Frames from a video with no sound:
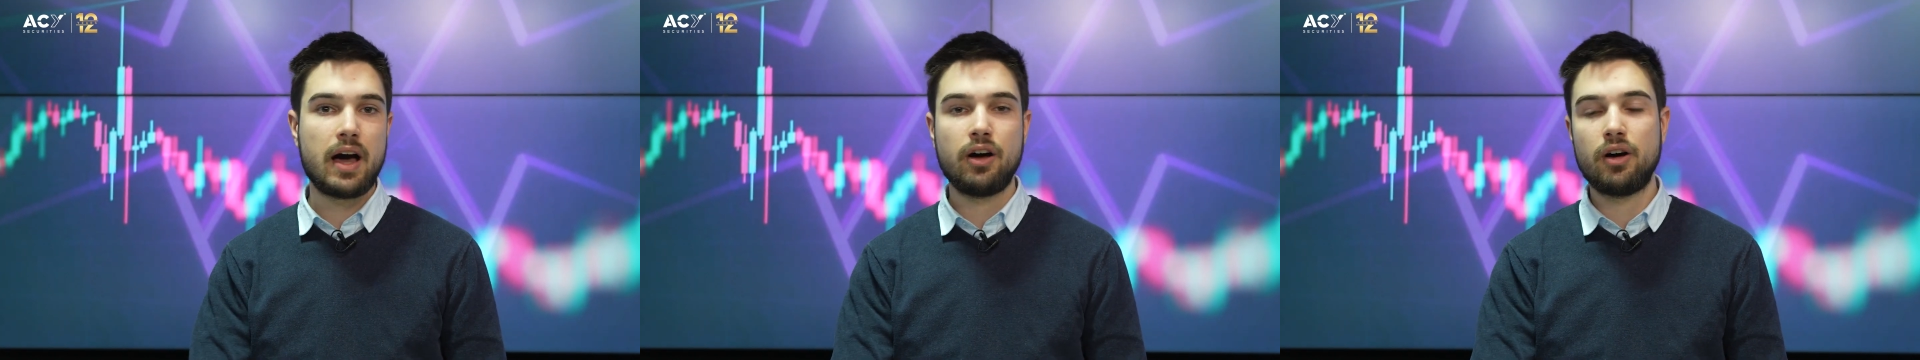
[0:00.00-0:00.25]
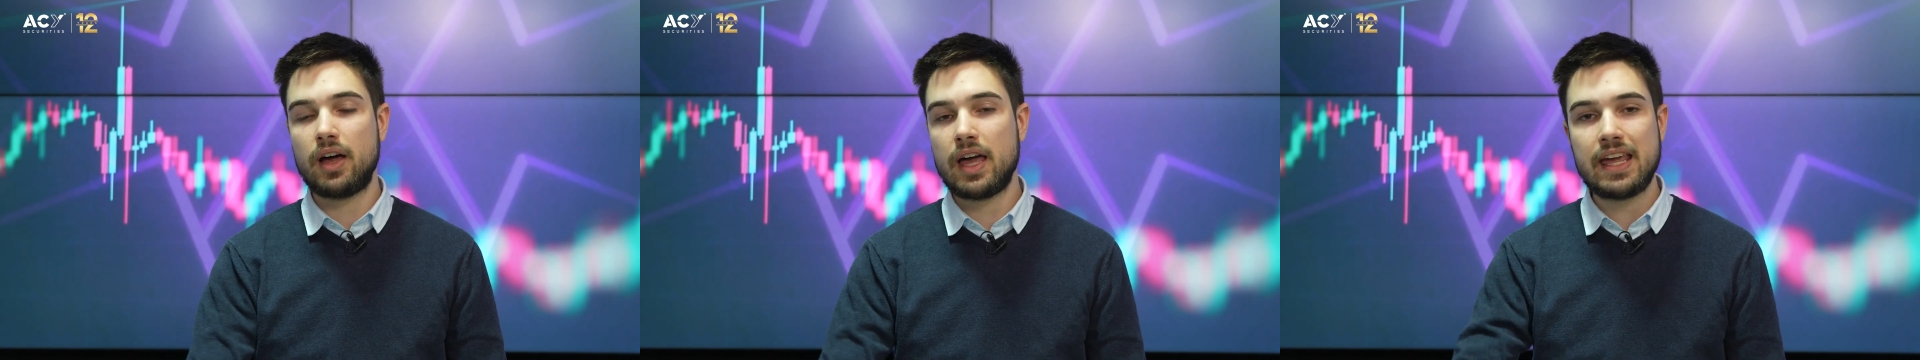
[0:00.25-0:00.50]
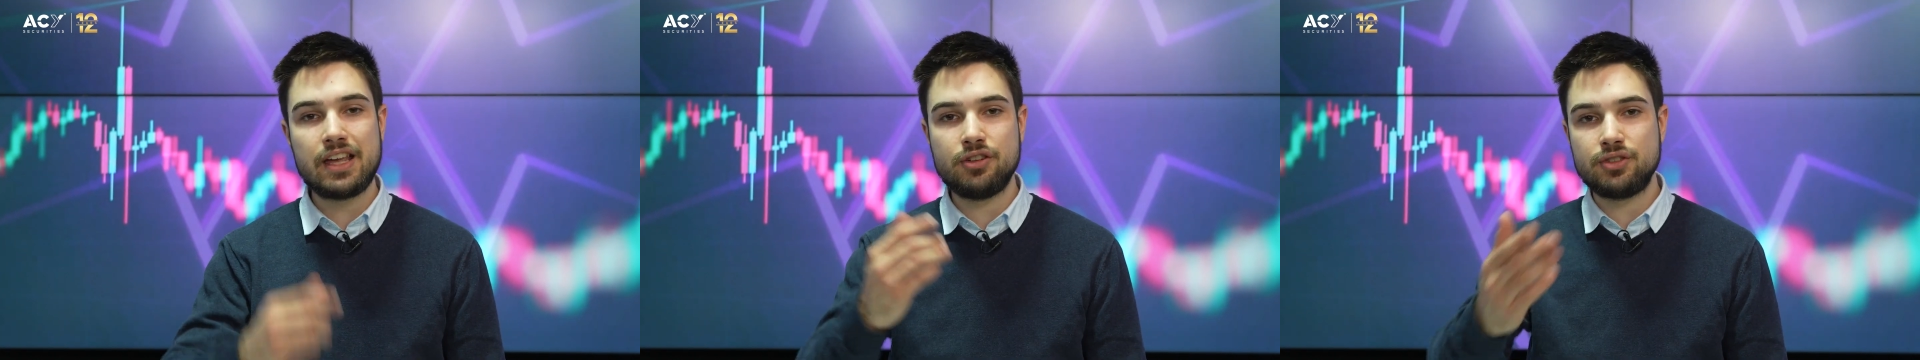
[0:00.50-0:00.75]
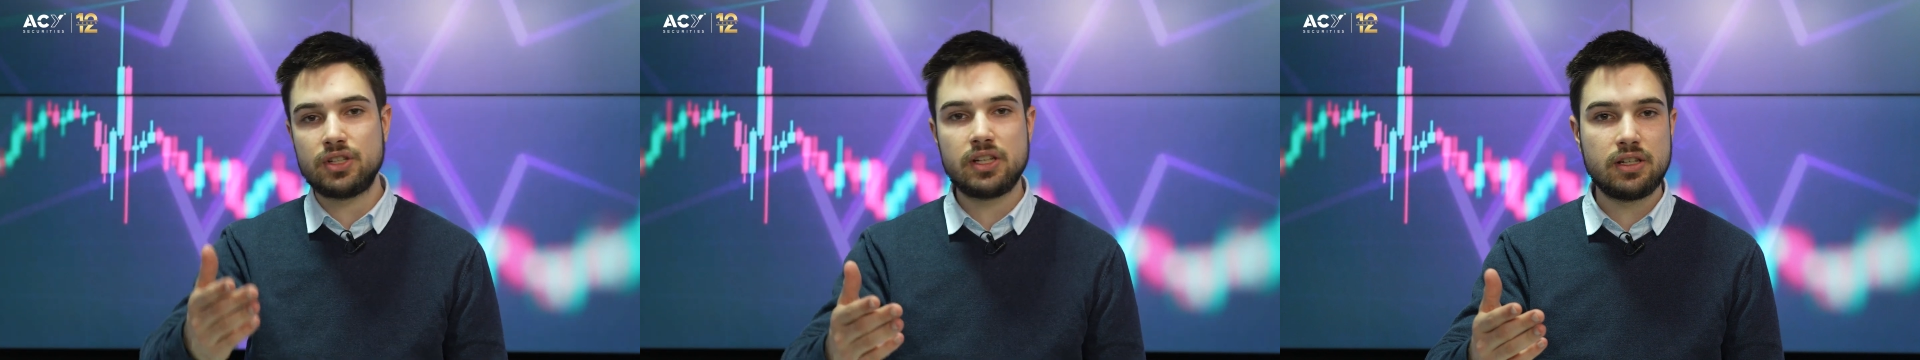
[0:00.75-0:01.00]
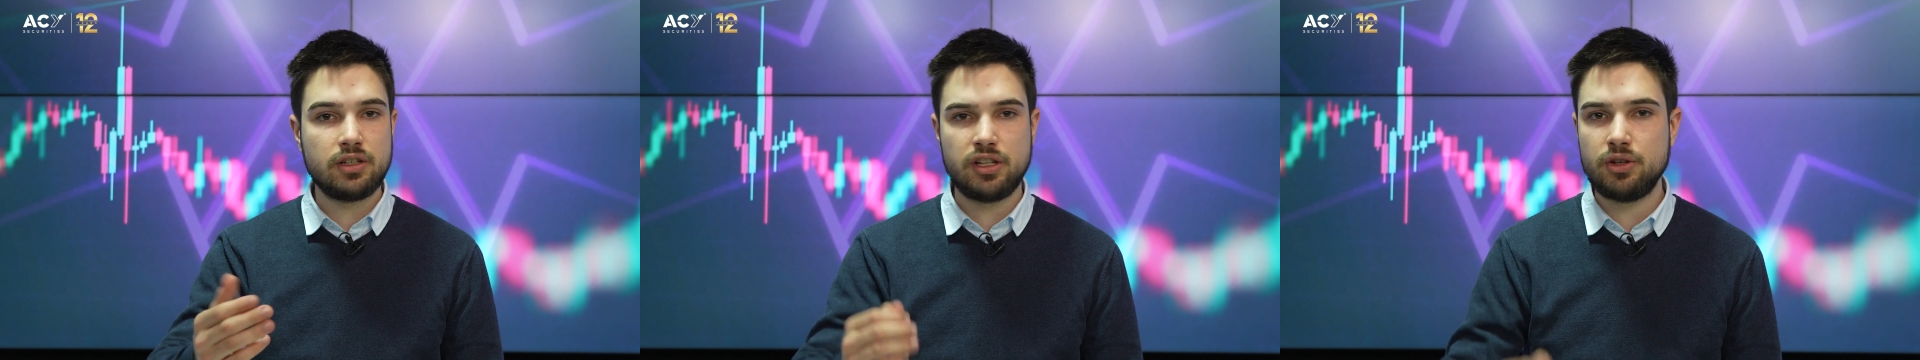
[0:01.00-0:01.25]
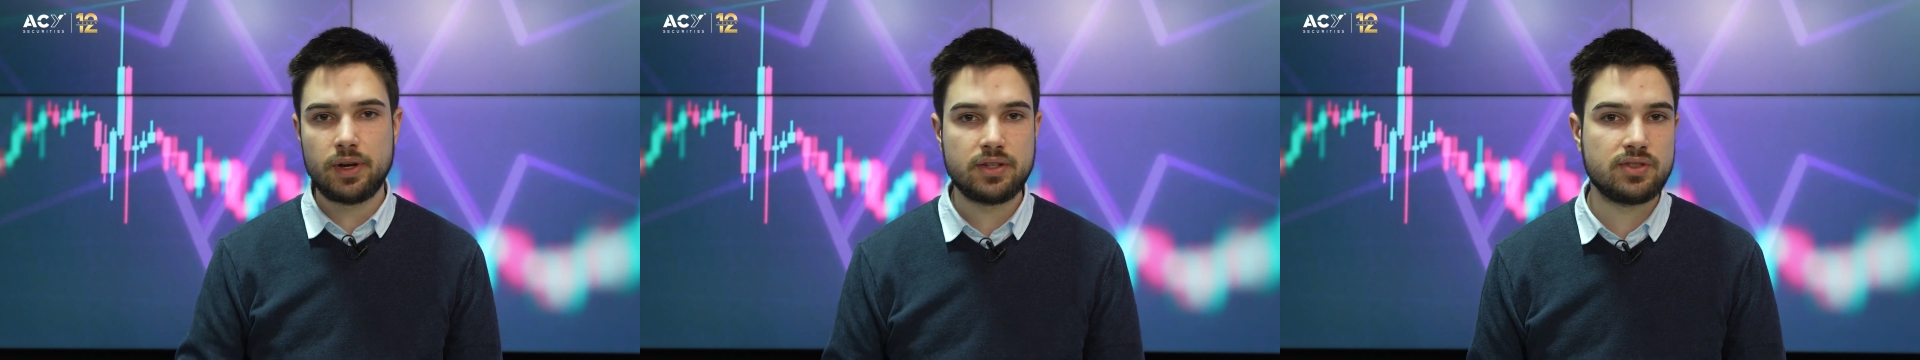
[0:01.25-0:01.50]
our
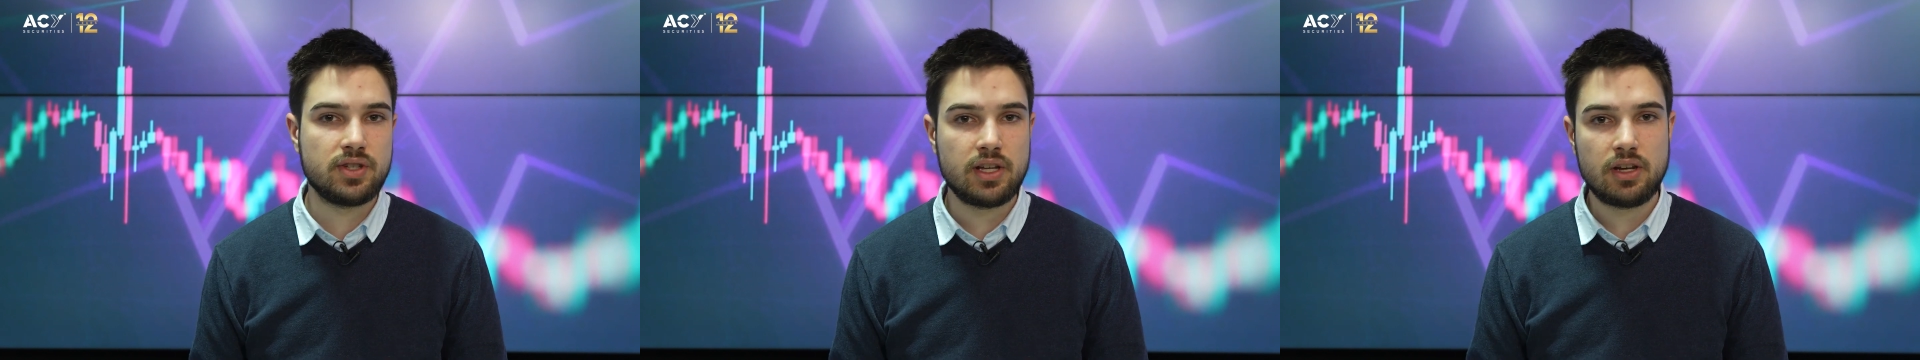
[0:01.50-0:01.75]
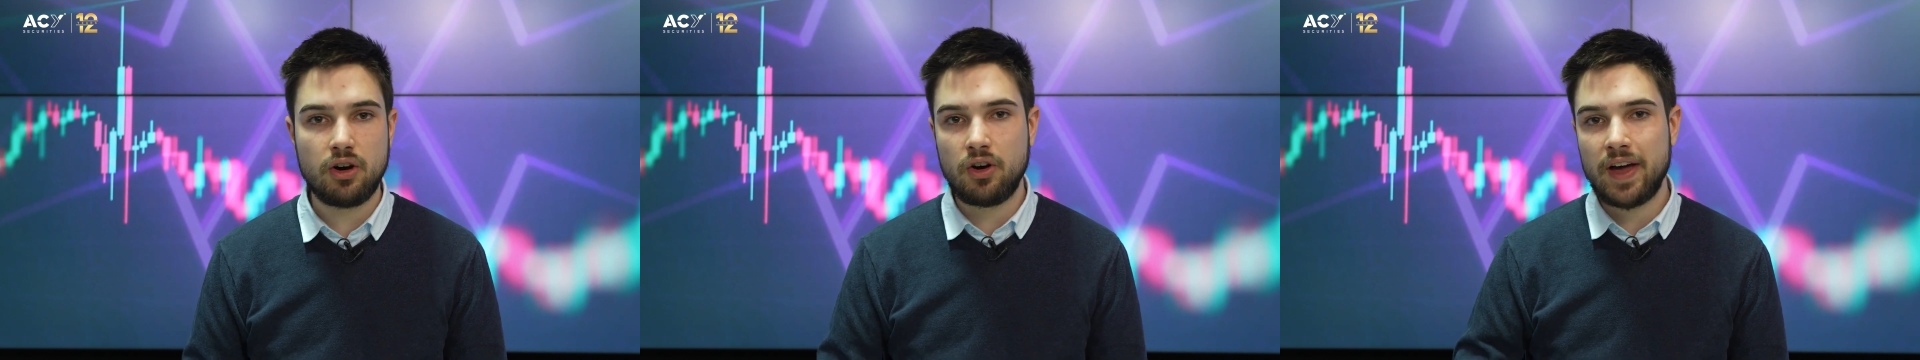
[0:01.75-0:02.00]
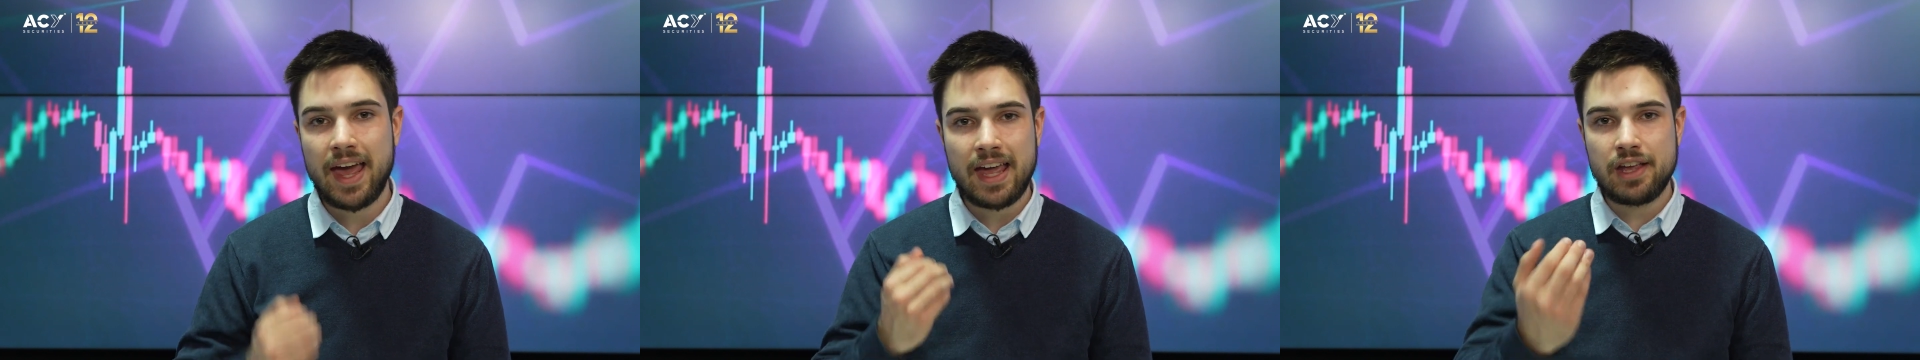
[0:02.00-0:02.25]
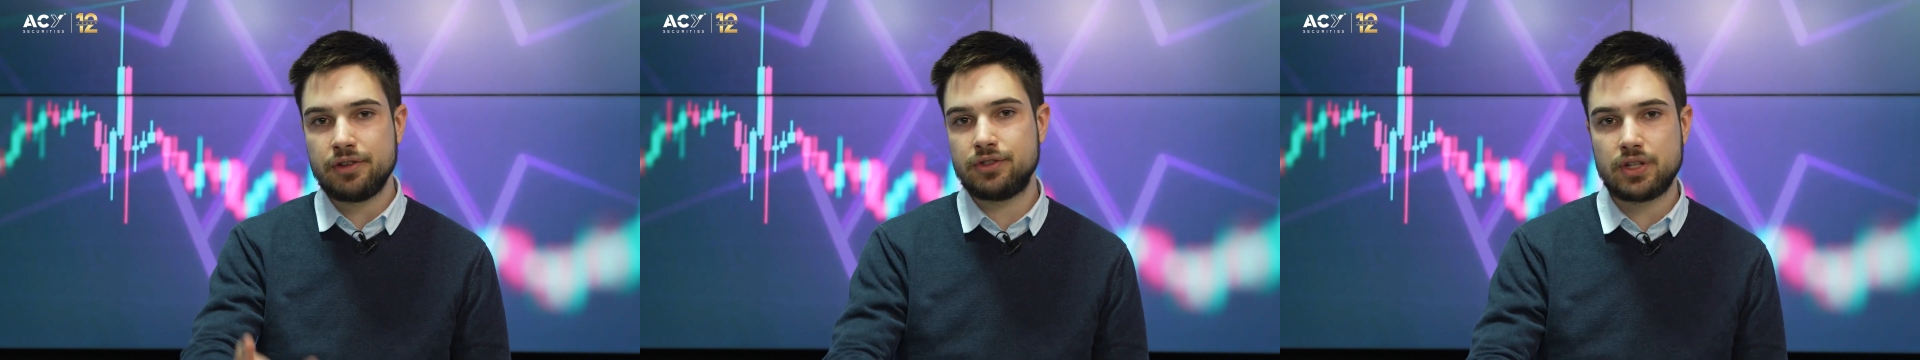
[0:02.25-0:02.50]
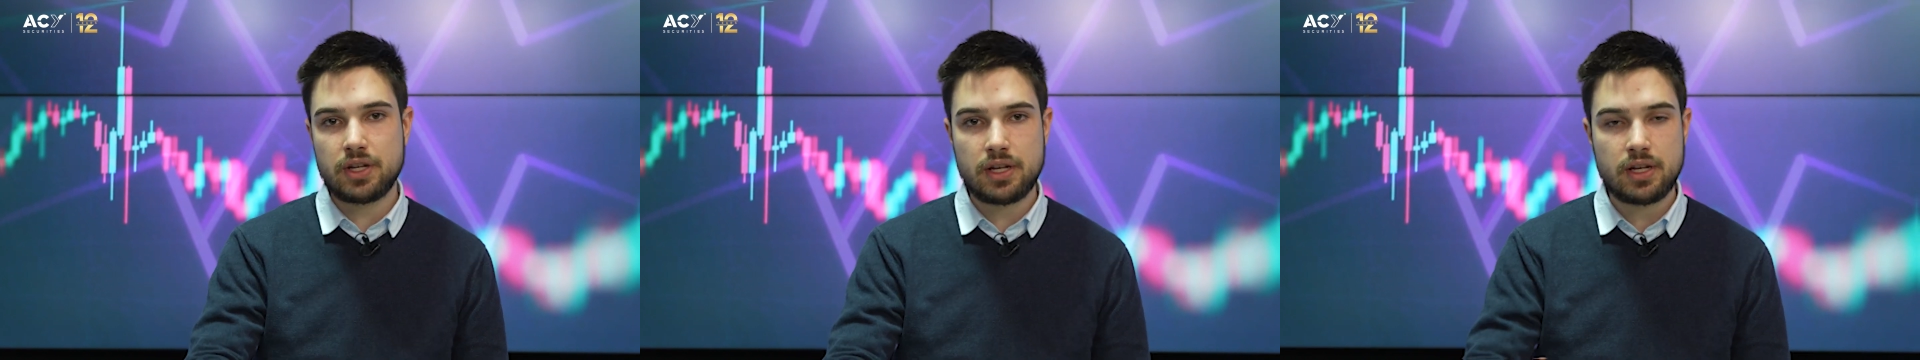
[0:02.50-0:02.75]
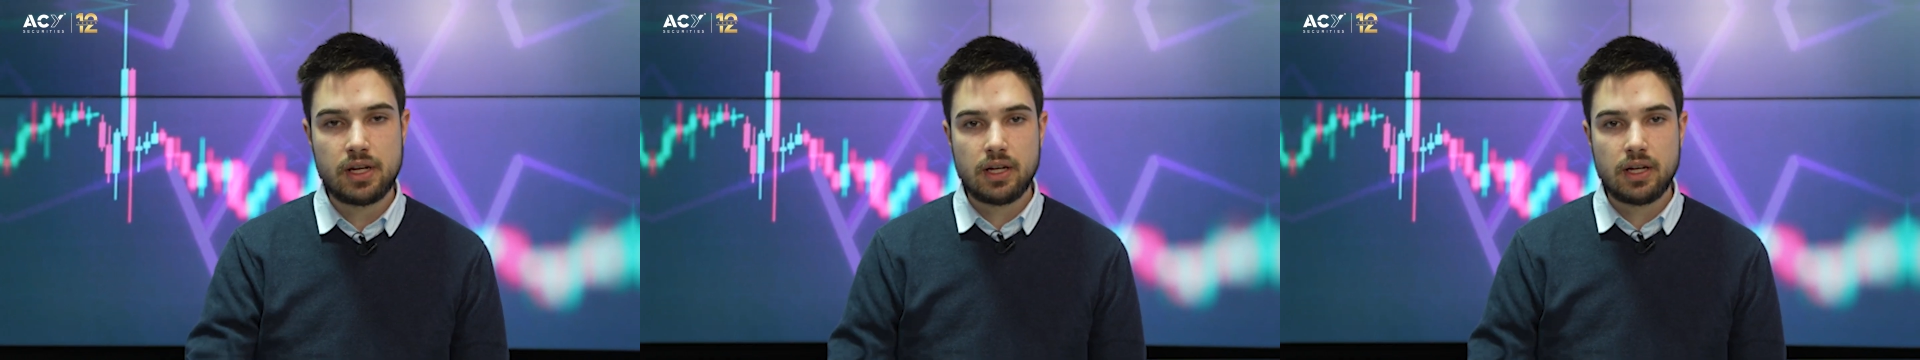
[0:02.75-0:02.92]
AUDUSD or AUD,